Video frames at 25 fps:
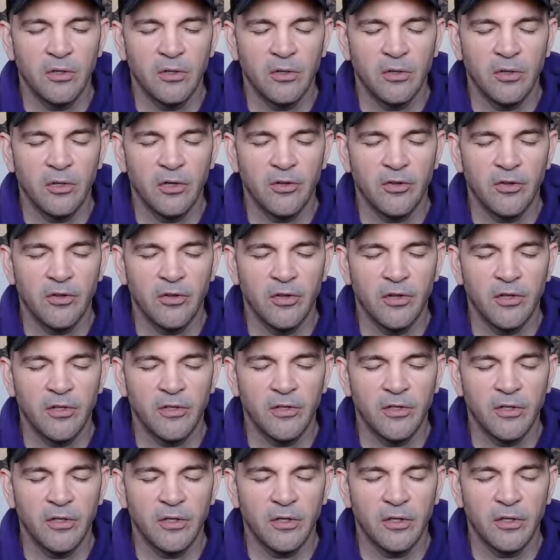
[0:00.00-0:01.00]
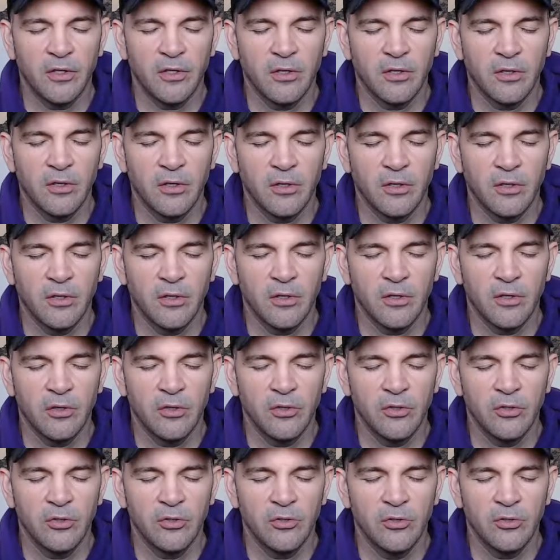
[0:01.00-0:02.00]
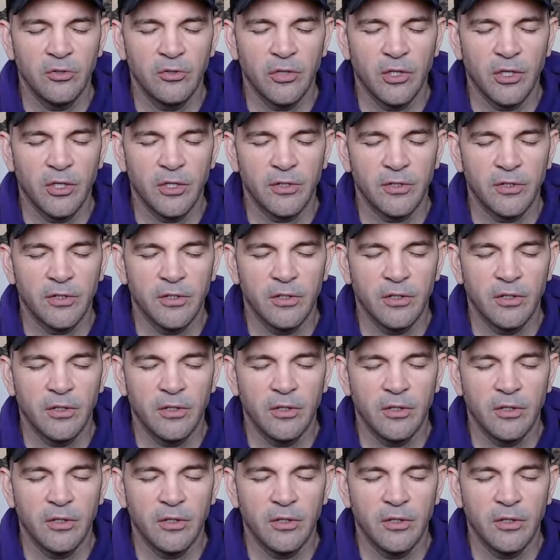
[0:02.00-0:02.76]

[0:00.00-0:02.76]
authentic, trust.